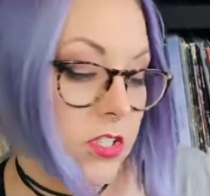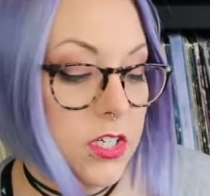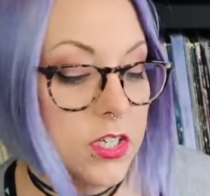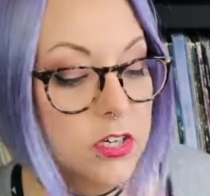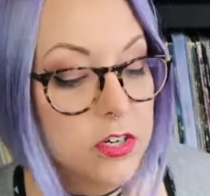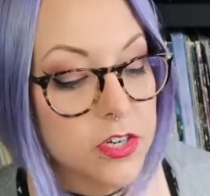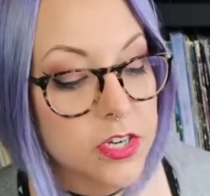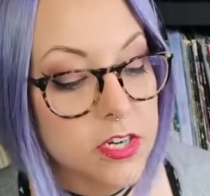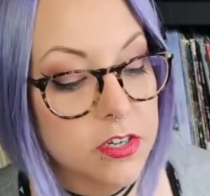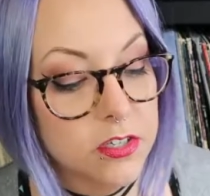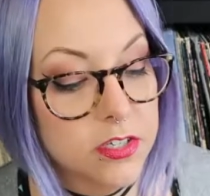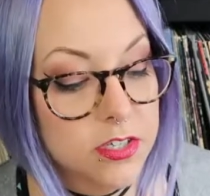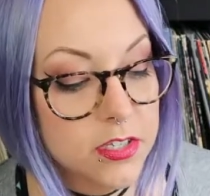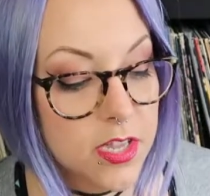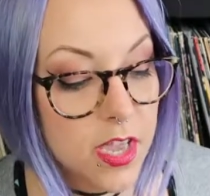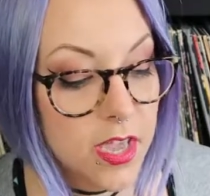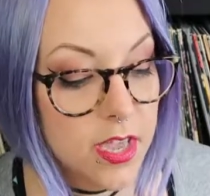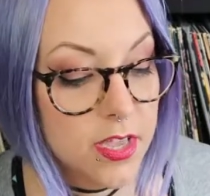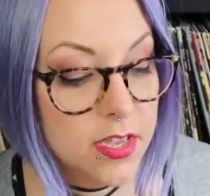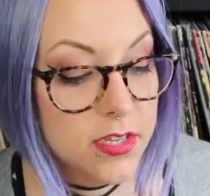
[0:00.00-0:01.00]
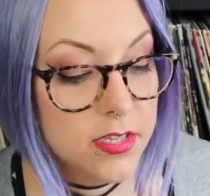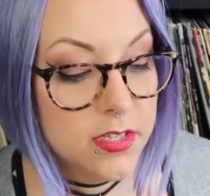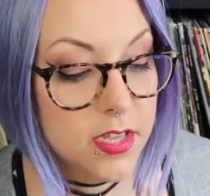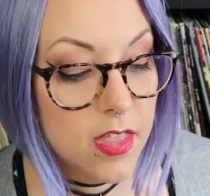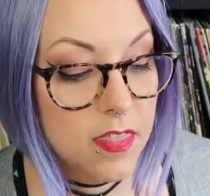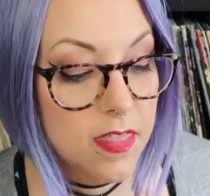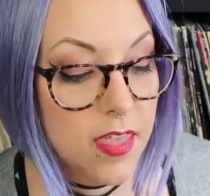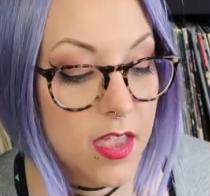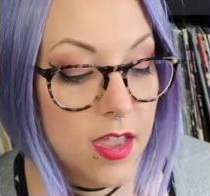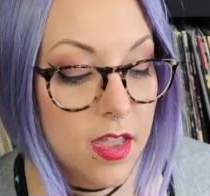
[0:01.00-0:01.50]
sticker here
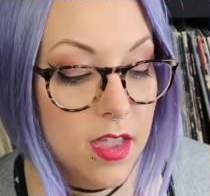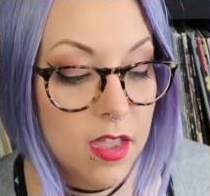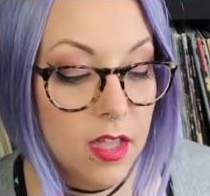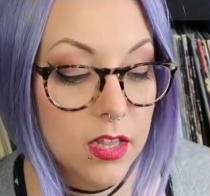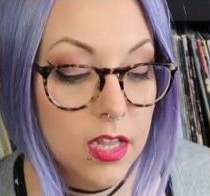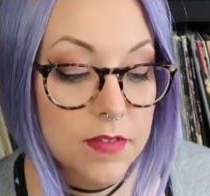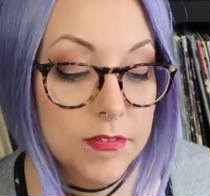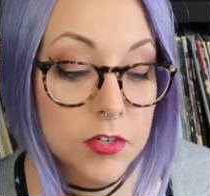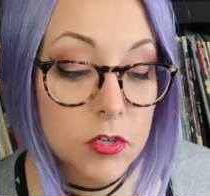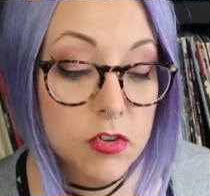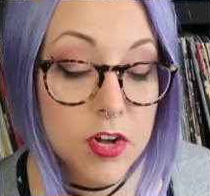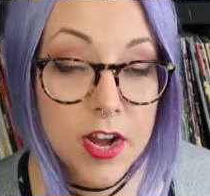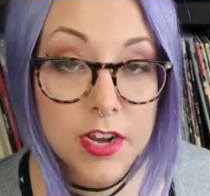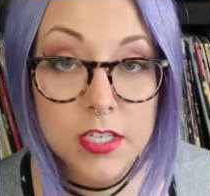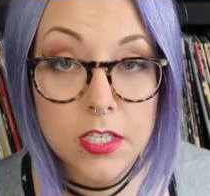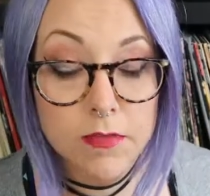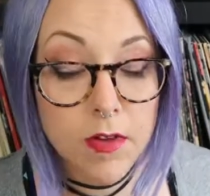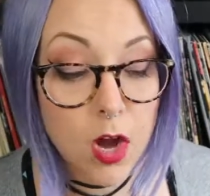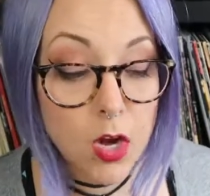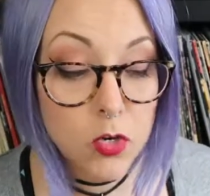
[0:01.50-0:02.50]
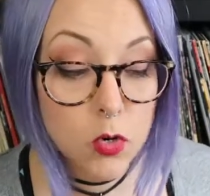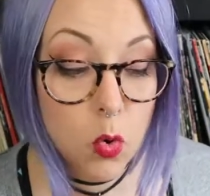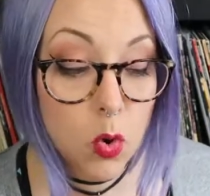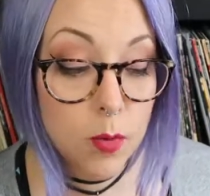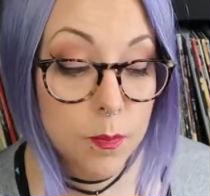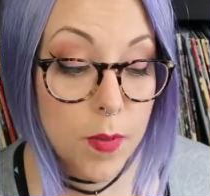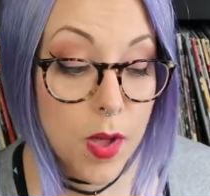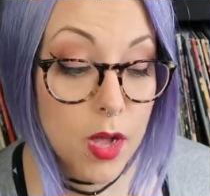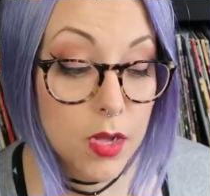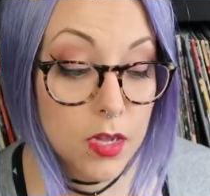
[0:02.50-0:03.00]
says, they 11 tracks of
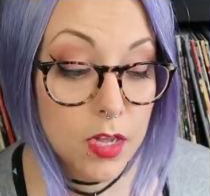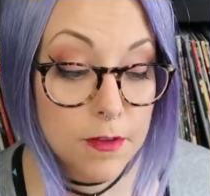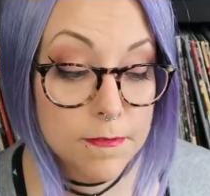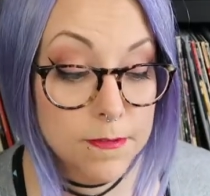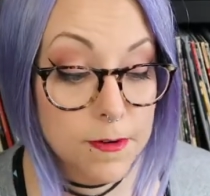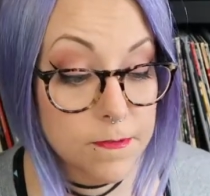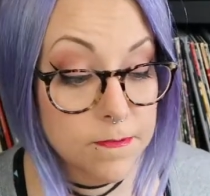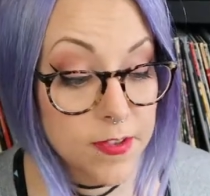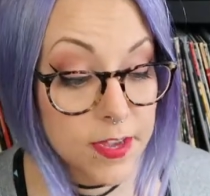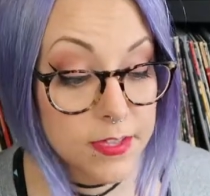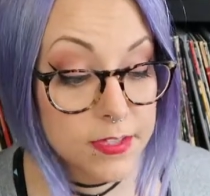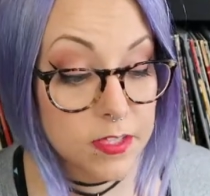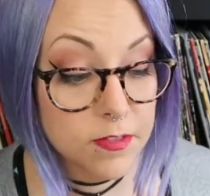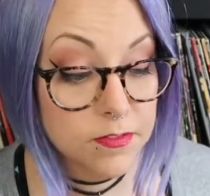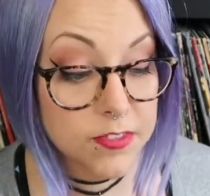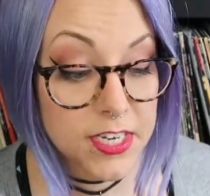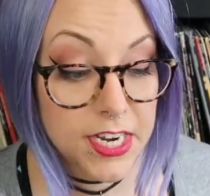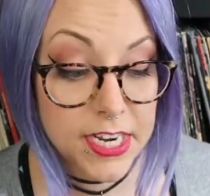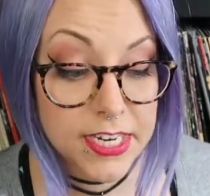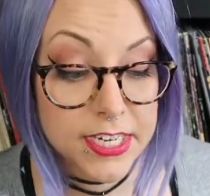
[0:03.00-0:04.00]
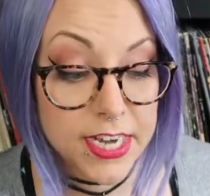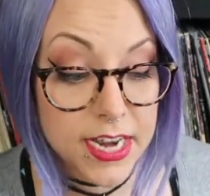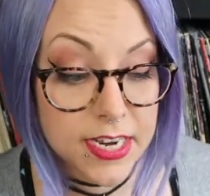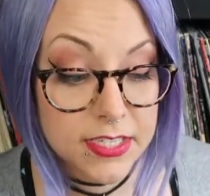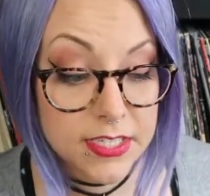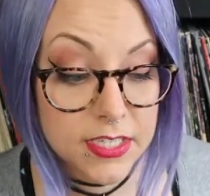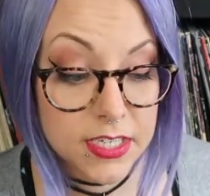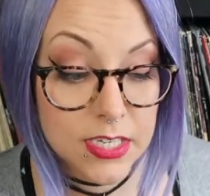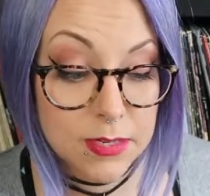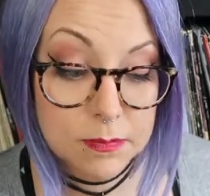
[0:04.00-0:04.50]
hardcore punk for fans of Dag
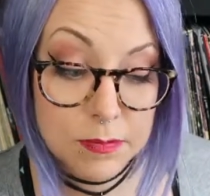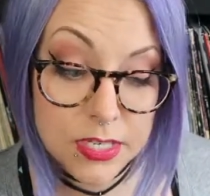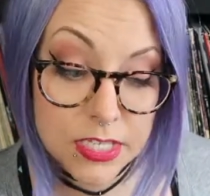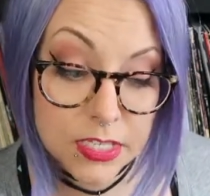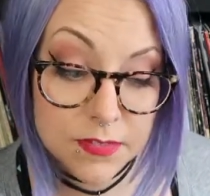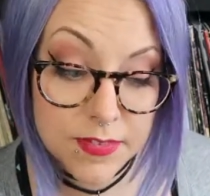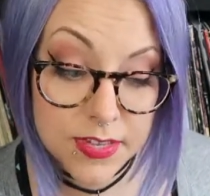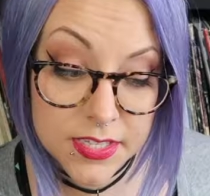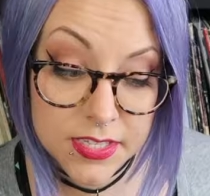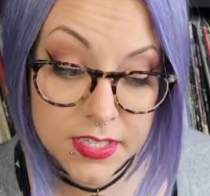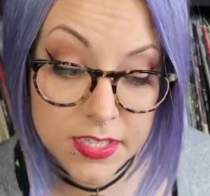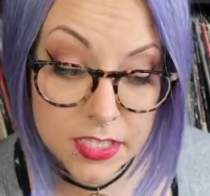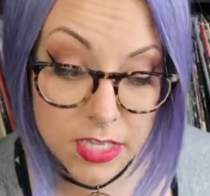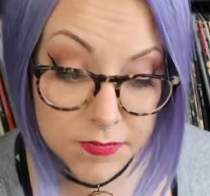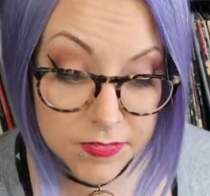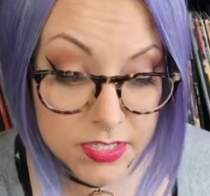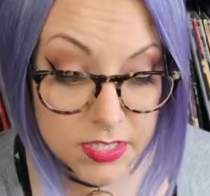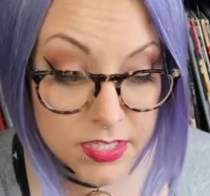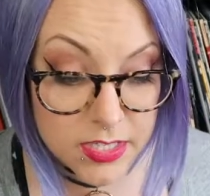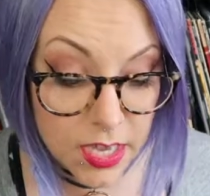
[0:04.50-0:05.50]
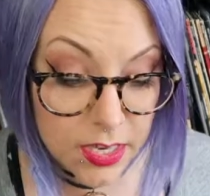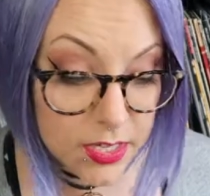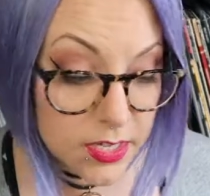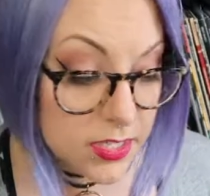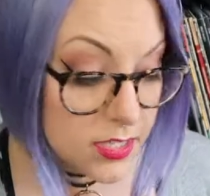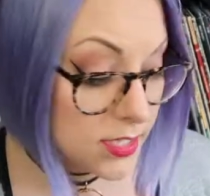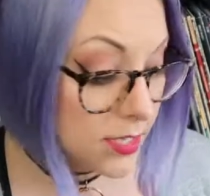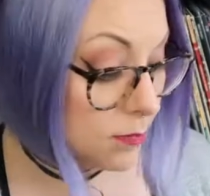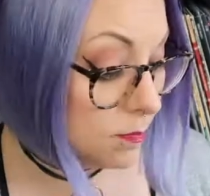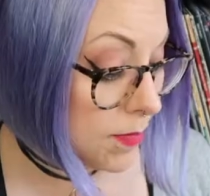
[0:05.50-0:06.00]
Nasty, Misfits, 7
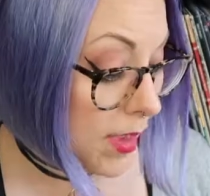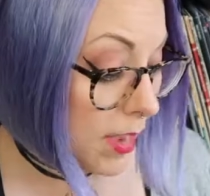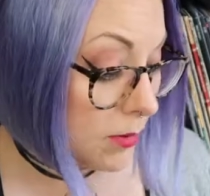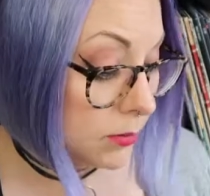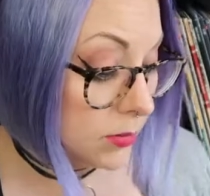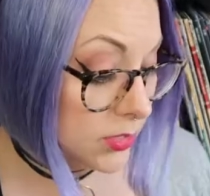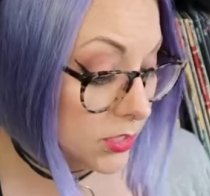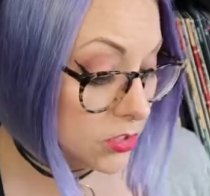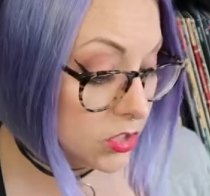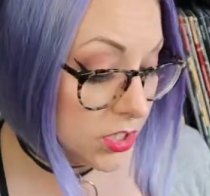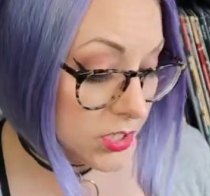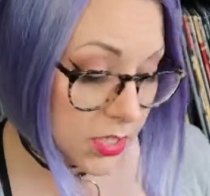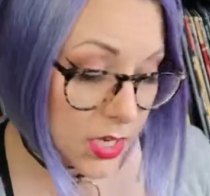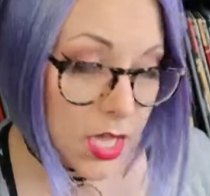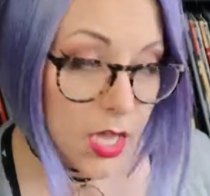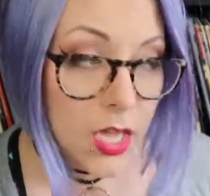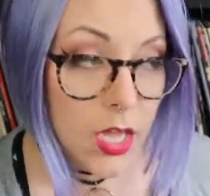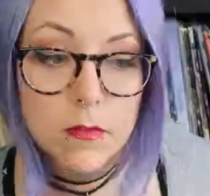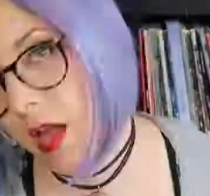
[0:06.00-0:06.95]
Seconds, and Bad Religion.